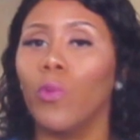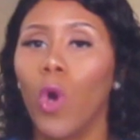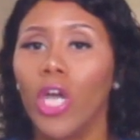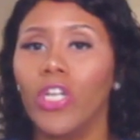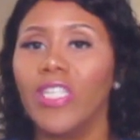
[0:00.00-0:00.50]
The
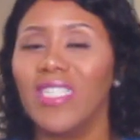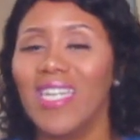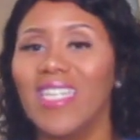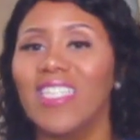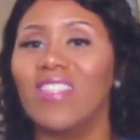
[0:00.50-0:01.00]
water is
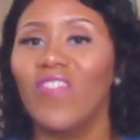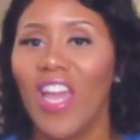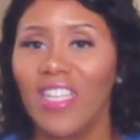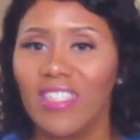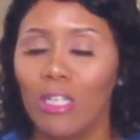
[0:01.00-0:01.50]
in its
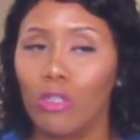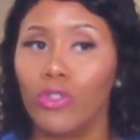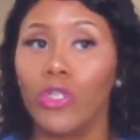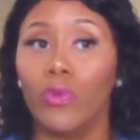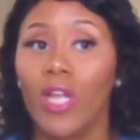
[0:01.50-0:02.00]
fat
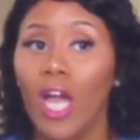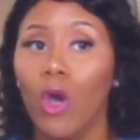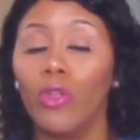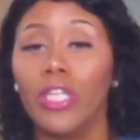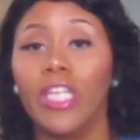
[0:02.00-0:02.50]
cells. So
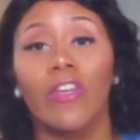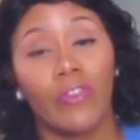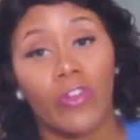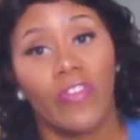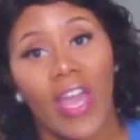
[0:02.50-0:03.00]
not only
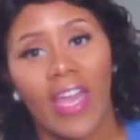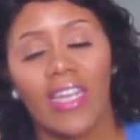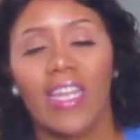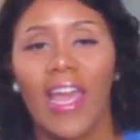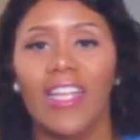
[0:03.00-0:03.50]
if you're
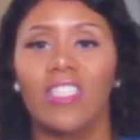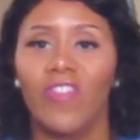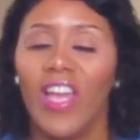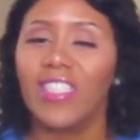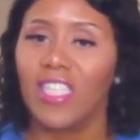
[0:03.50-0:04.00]
fat, it has
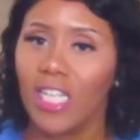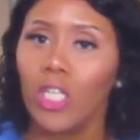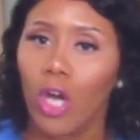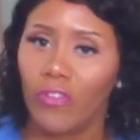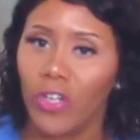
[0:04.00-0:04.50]
fat to
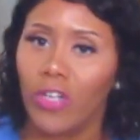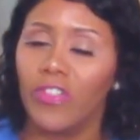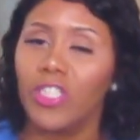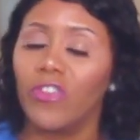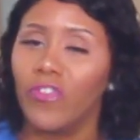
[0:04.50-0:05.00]
eat off
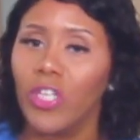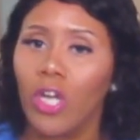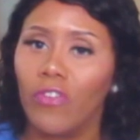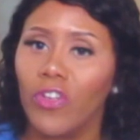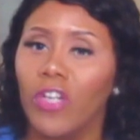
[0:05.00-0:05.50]
of and to feed
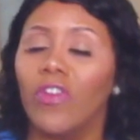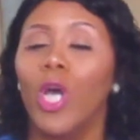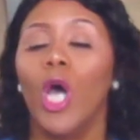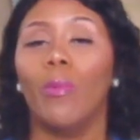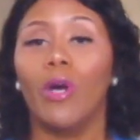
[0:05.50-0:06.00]
off of,
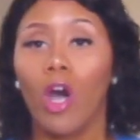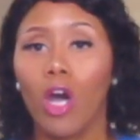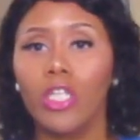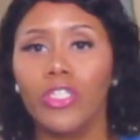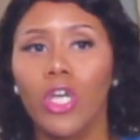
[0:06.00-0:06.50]
but
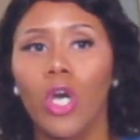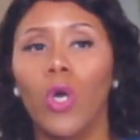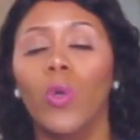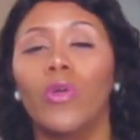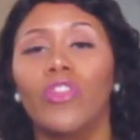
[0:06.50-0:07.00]

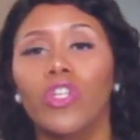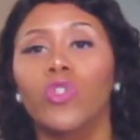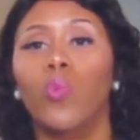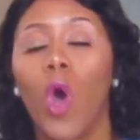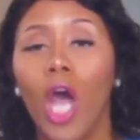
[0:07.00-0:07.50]
also
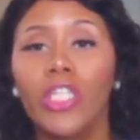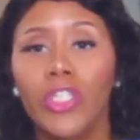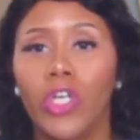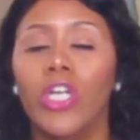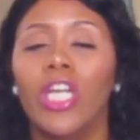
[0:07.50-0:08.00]
there's
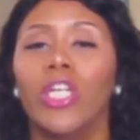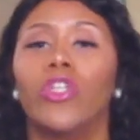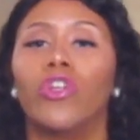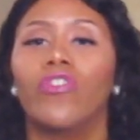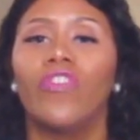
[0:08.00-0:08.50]
water
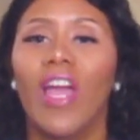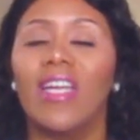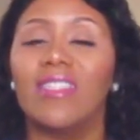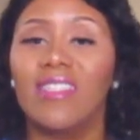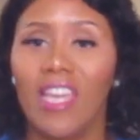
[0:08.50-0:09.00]
in your
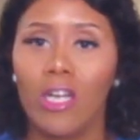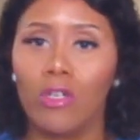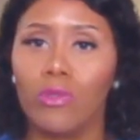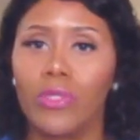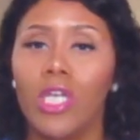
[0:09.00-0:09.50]
fat
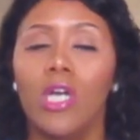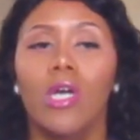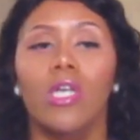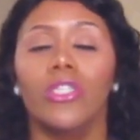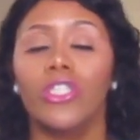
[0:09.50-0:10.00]
cells.
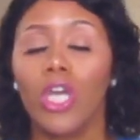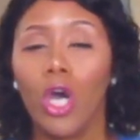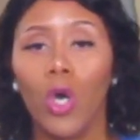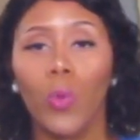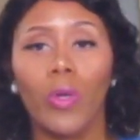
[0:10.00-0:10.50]

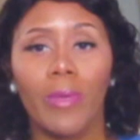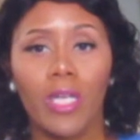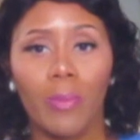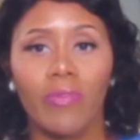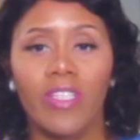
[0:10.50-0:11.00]
So we're
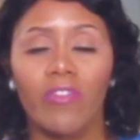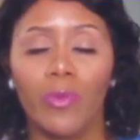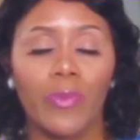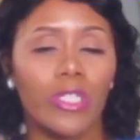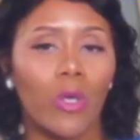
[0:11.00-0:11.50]
made up of
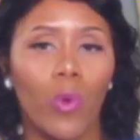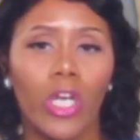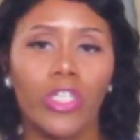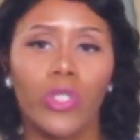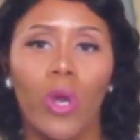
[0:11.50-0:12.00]
70%
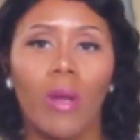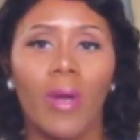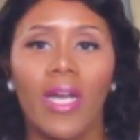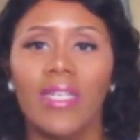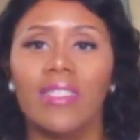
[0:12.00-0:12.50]
water, so our
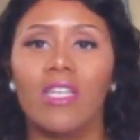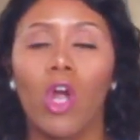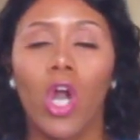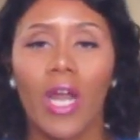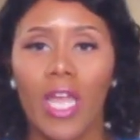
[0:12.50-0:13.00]
bodies
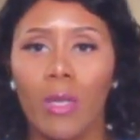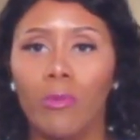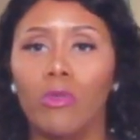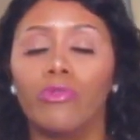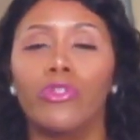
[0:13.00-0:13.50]
are
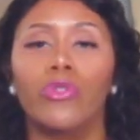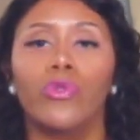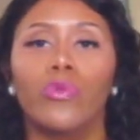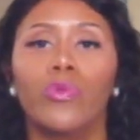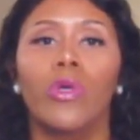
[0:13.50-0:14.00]
able
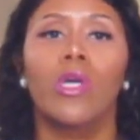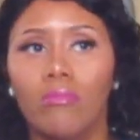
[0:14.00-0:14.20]
to